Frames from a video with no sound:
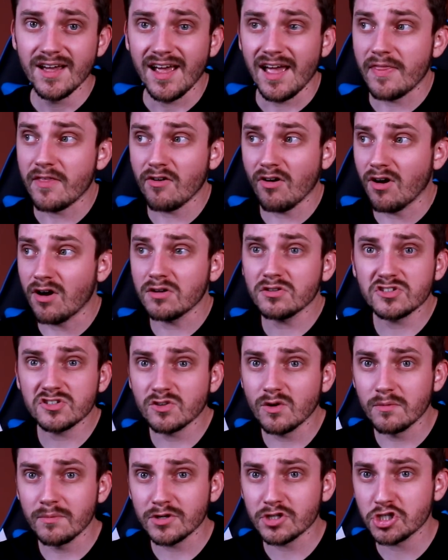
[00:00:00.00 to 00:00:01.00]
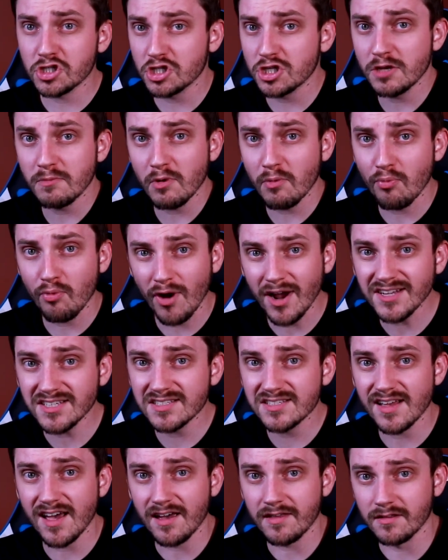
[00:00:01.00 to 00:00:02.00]
And they're also a much cheaper
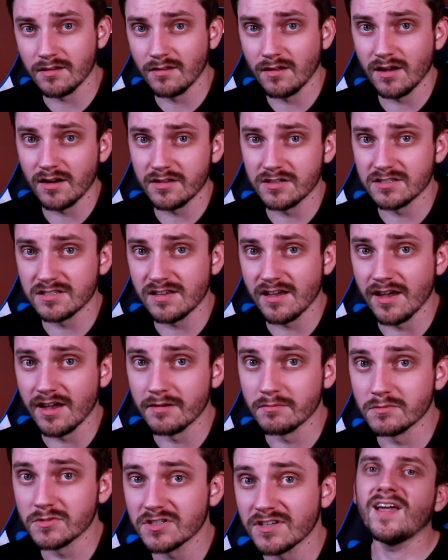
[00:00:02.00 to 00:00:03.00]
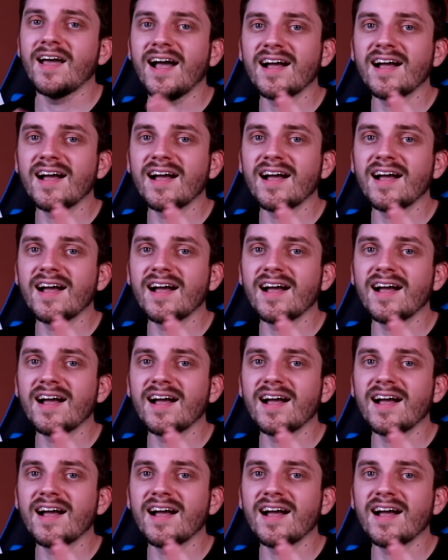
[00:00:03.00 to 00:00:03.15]
price tag than a lot of these games.